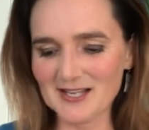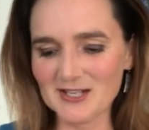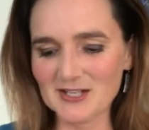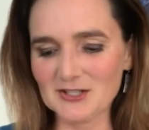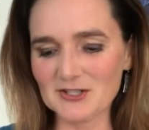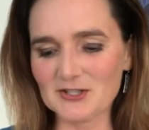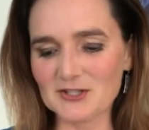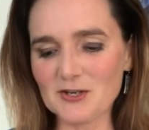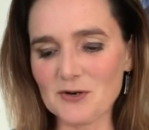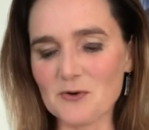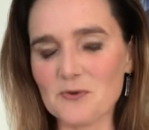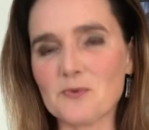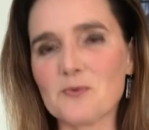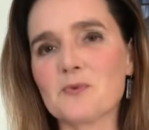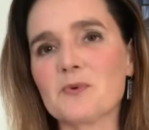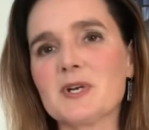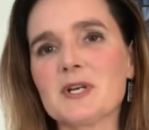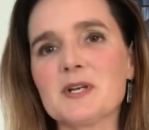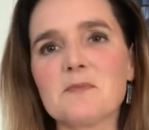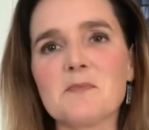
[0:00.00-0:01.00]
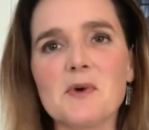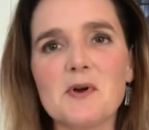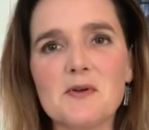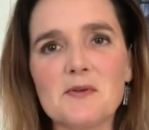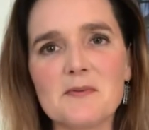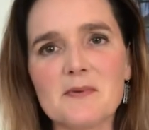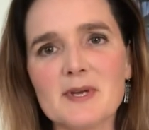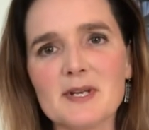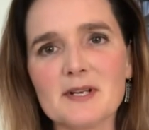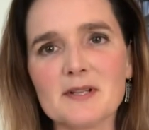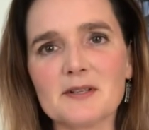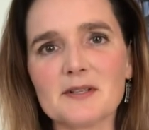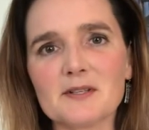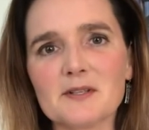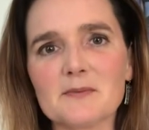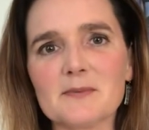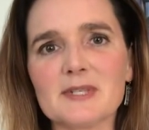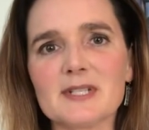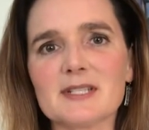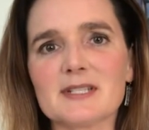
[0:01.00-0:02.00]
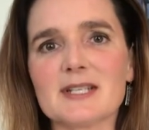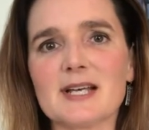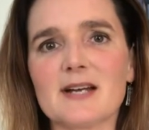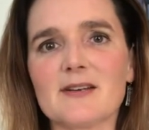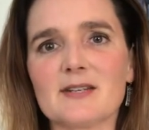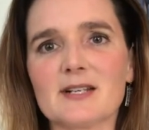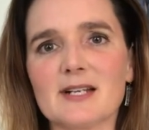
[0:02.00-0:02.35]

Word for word: So we both went a little bit down